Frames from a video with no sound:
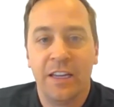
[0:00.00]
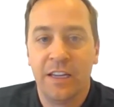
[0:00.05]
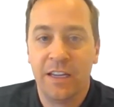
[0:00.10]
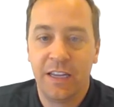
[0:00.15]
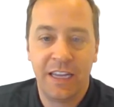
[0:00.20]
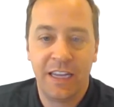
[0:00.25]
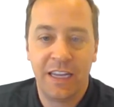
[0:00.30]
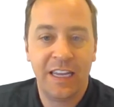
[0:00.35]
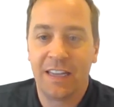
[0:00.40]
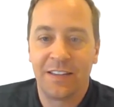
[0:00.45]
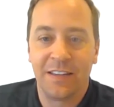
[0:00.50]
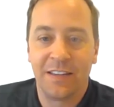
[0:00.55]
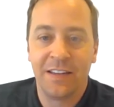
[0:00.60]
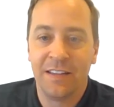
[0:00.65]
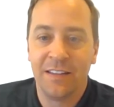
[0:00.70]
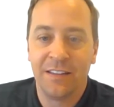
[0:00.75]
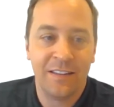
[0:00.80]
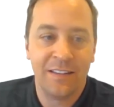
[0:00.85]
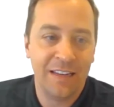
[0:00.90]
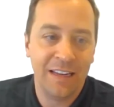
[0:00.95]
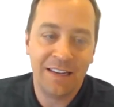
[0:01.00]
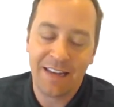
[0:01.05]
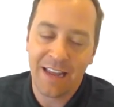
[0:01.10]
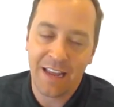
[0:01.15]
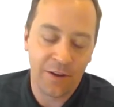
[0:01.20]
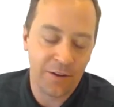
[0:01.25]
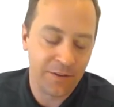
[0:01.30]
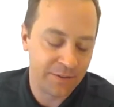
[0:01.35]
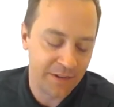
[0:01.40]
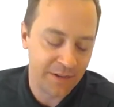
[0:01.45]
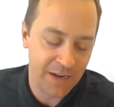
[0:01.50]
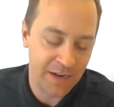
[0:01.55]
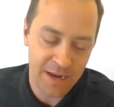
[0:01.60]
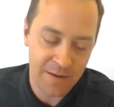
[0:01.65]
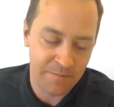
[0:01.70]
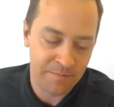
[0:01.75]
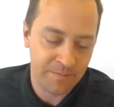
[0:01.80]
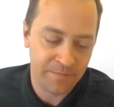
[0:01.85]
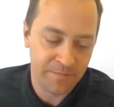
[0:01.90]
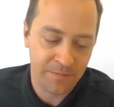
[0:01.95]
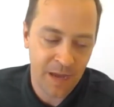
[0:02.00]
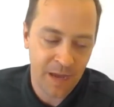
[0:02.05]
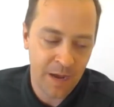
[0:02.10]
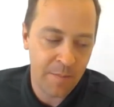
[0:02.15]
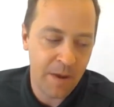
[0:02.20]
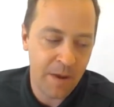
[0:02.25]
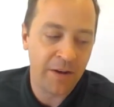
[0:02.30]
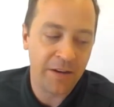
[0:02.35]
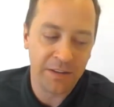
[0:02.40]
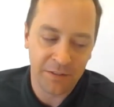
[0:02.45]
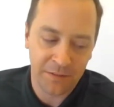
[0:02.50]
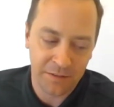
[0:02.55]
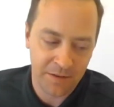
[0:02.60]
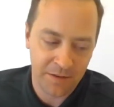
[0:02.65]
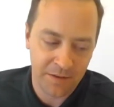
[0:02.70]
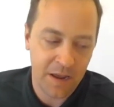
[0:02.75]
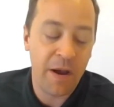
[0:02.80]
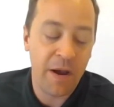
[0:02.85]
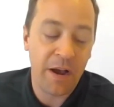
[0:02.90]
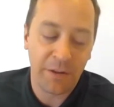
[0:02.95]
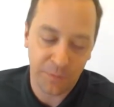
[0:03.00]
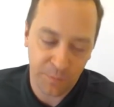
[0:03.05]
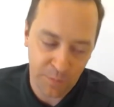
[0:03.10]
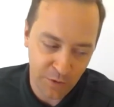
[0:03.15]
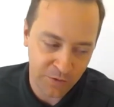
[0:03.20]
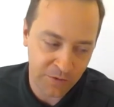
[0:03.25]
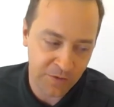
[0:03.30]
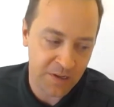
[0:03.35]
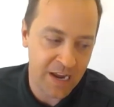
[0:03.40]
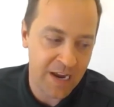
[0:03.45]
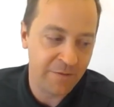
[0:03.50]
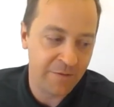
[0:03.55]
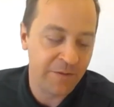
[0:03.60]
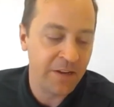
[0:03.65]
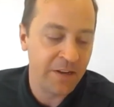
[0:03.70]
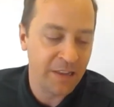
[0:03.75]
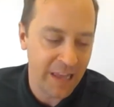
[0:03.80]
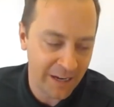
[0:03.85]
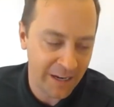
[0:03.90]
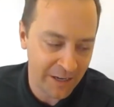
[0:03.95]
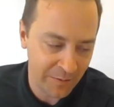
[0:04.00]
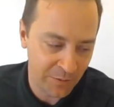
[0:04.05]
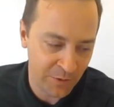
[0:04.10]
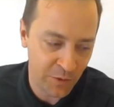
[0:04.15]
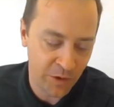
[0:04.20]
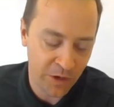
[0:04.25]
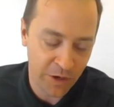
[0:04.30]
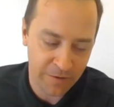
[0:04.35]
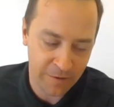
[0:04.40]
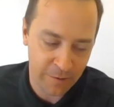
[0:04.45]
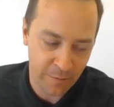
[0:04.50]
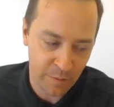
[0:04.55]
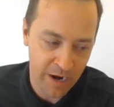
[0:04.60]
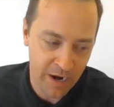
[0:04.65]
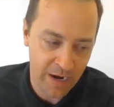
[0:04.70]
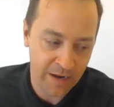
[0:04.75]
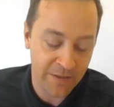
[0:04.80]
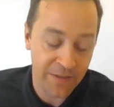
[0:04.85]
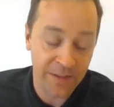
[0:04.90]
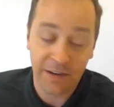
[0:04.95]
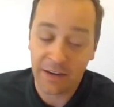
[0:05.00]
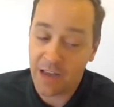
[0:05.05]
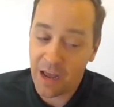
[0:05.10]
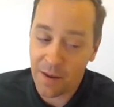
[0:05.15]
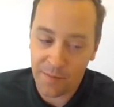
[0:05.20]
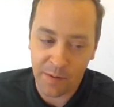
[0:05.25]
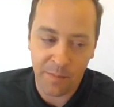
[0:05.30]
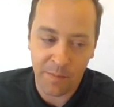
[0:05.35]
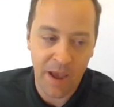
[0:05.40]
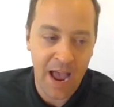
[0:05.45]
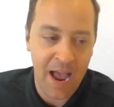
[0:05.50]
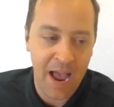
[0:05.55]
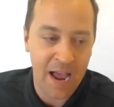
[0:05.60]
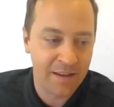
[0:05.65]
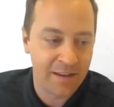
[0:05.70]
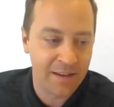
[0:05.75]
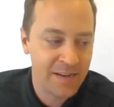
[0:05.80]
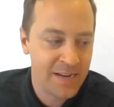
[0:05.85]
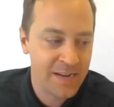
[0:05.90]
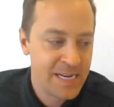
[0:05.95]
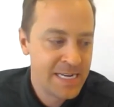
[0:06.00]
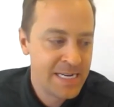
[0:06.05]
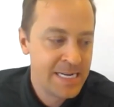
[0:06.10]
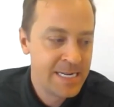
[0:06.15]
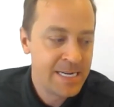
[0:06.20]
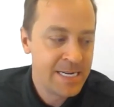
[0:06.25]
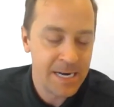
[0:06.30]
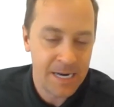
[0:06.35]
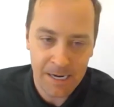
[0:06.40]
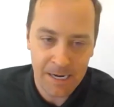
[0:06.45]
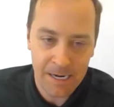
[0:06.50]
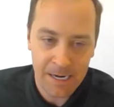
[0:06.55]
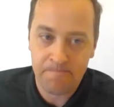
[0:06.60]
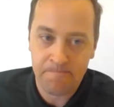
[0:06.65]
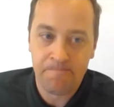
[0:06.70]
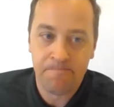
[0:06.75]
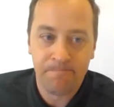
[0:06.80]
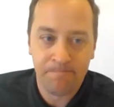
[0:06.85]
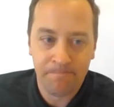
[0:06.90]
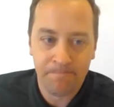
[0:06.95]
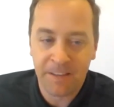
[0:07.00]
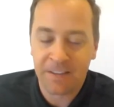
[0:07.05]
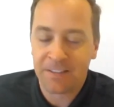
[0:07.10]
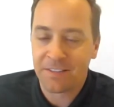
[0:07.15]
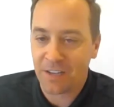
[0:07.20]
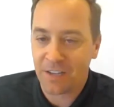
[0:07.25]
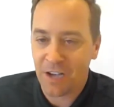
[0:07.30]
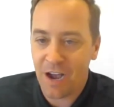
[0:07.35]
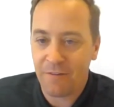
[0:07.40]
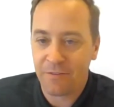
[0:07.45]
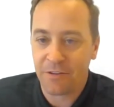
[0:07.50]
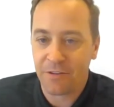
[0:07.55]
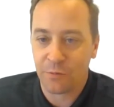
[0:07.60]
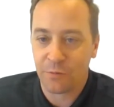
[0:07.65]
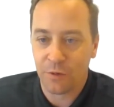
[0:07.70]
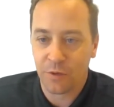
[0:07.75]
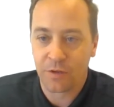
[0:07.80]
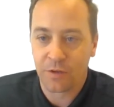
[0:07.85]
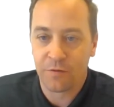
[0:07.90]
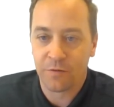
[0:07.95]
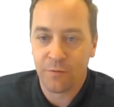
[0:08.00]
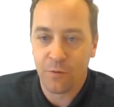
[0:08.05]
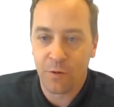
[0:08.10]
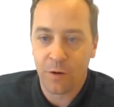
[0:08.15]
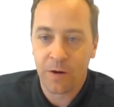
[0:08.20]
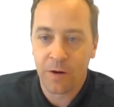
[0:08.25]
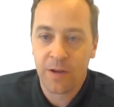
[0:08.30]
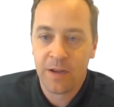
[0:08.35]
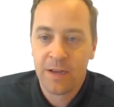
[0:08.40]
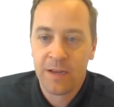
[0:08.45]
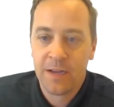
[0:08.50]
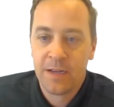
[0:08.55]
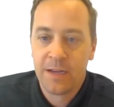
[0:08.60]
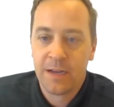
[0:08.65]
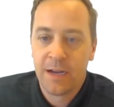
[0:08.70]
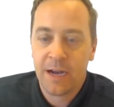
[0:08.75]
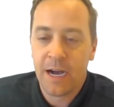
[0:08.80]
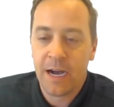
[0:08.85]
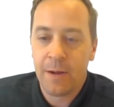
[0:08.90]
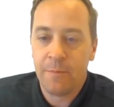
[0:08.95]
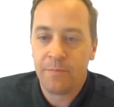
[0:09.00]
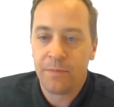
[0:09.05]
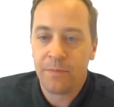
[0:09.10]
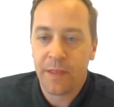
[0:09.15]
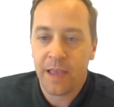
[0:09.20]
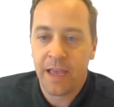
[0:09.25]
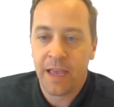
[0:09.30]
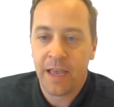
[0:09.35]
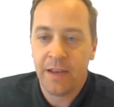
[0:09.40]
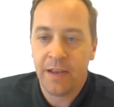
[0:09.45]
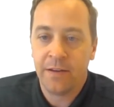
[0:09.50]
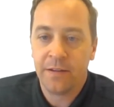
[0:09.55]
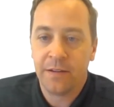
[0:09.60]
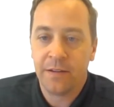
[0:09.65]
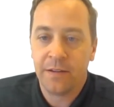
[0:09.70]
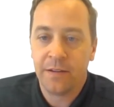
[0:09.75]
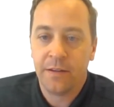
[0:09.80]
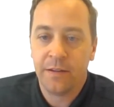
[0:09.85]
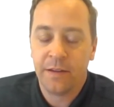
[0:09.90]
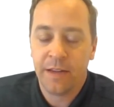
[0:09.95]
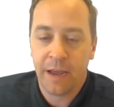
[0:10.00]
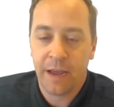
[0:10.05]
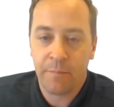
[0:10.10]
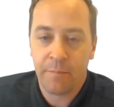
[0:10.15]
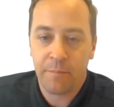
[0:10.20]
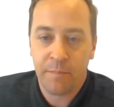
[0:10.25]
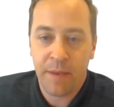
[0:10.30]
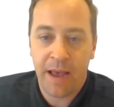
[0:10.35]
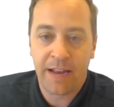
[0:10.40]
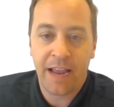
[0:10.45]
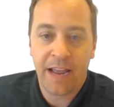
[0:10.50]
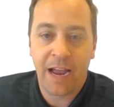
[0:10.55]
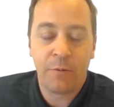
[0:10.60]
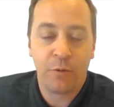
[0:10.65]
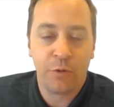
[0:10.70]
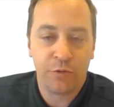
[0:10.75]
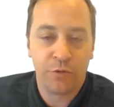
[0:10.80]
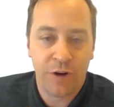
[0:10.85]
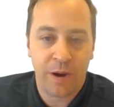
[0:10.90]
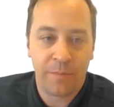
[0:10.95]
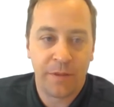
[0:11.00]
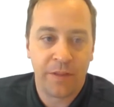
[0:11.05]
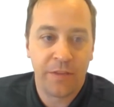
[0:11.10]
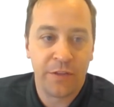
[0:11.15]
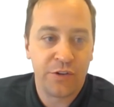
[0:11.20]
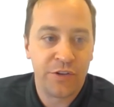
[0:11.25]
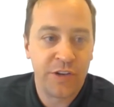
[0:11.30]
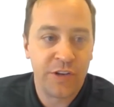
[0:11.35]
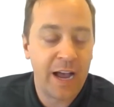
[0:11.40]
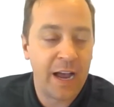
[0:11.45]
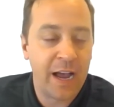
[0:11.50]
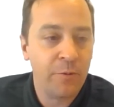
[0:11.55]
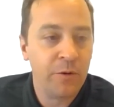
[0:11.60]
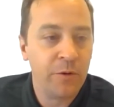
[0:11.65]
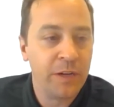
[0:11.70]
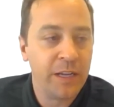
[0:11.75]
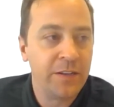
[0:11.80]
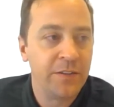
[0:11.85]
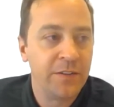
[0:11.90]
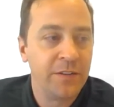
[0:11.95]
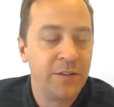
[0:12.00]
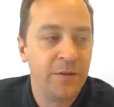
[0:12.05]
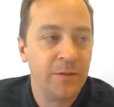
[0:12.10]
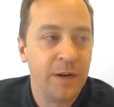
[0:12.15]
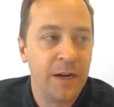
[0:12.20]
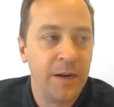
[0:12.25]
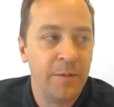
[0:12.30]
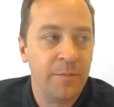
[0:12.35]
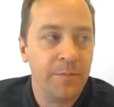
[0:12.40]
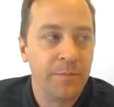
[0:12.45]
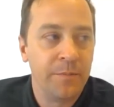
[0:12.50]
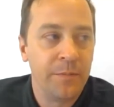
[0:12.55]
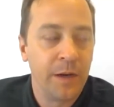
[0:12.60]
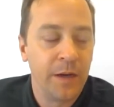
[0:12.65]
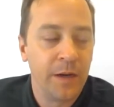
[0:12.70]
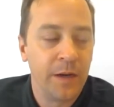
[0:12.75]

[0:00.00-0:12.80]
he gets in details about his personal life that led him to a career break and then coming back. That's the confidence we're looking for. And yeah, Patty, I will drop that in the chat. I will get to